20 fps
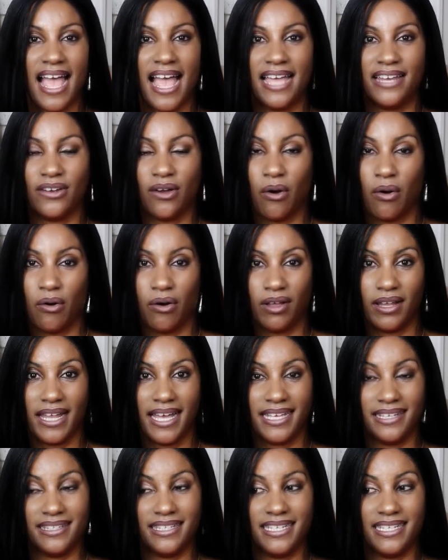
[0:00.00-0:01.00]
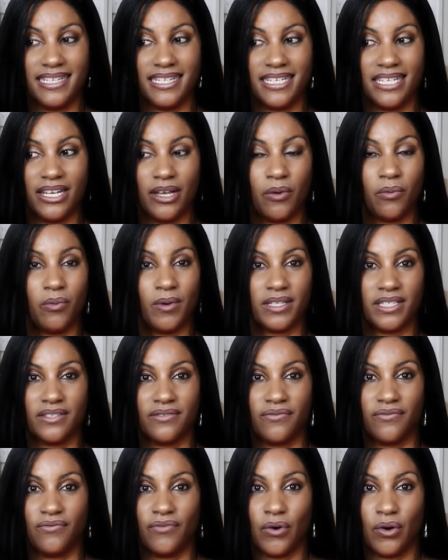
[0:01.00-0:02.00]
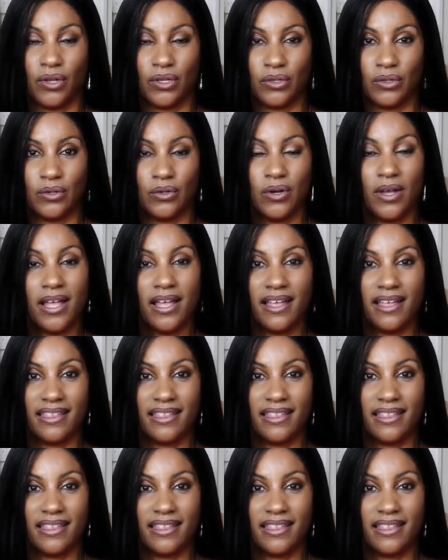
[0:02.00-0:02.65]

and all I did was follow